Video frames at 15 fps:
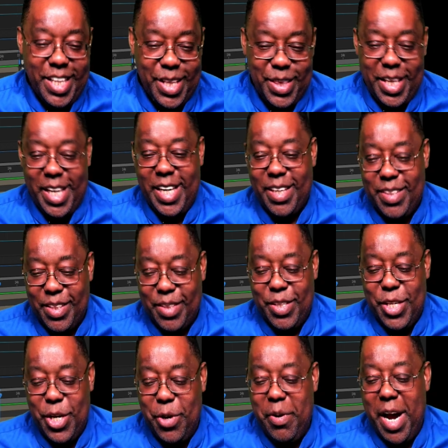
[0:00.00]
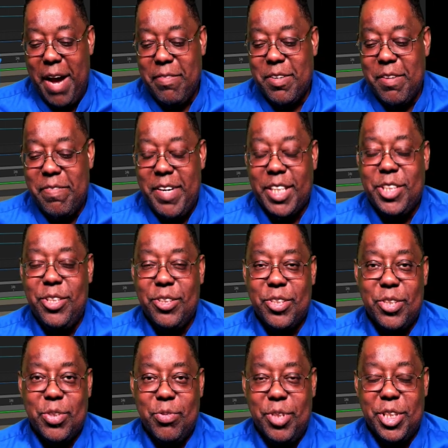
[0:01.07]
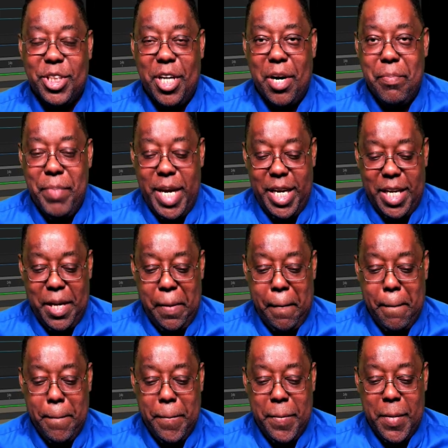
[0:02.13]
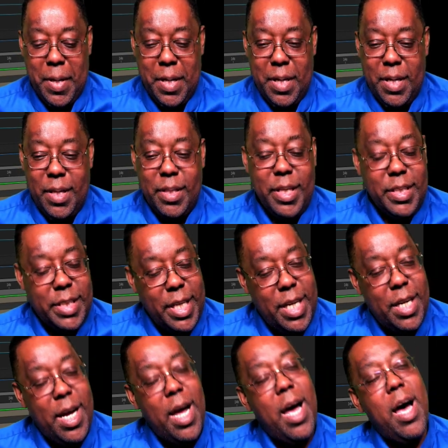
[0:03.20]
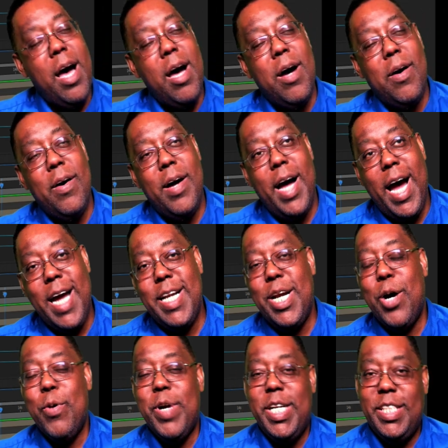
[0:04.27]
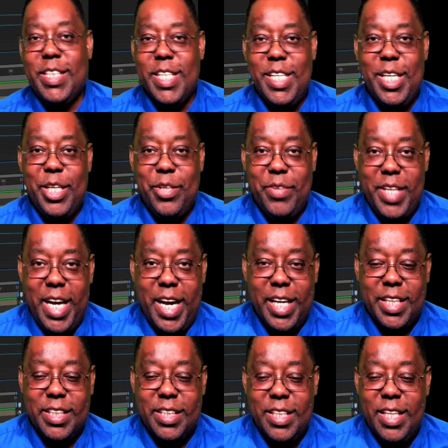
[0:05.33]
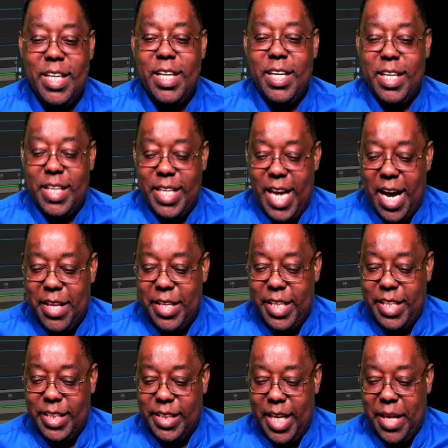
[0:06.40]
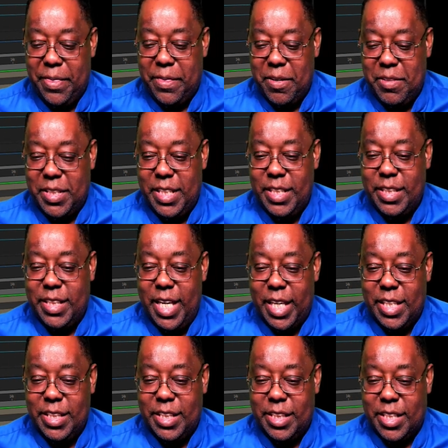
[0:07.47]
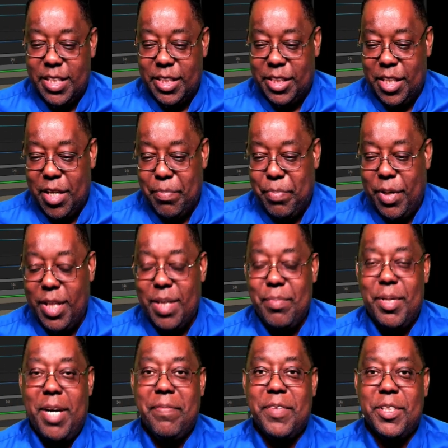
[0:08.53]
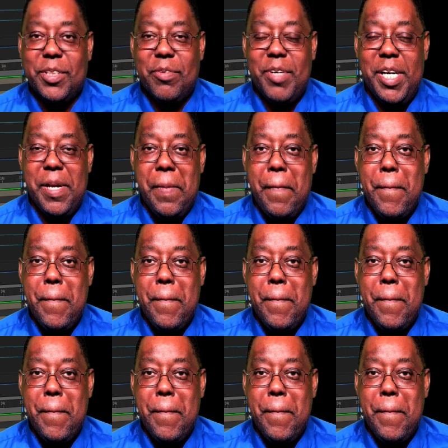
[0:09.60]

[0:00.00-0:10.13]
it that new After Effects users will start making. They said, "Oh, I know what he's going to do next. Now that he's at 13 seconds, he's going to start pulling them off the screen."